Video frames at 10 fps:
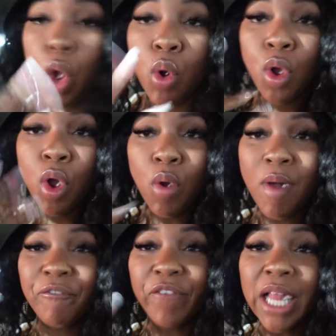Ooh,
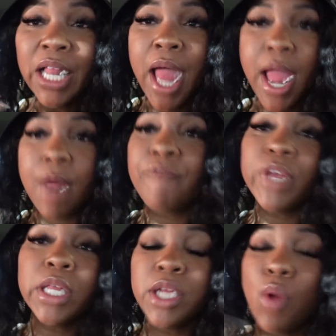I'm feeling it. I'm
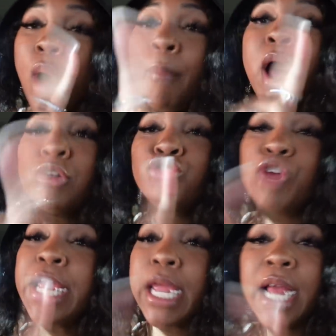feeling it. One more
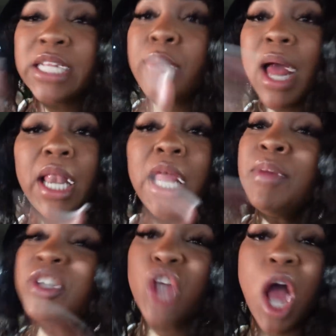drink and that's my
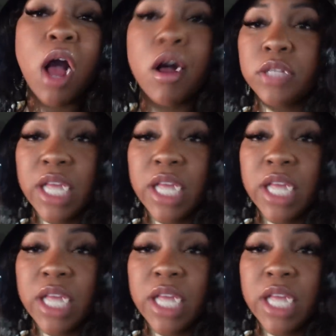limit, y'all.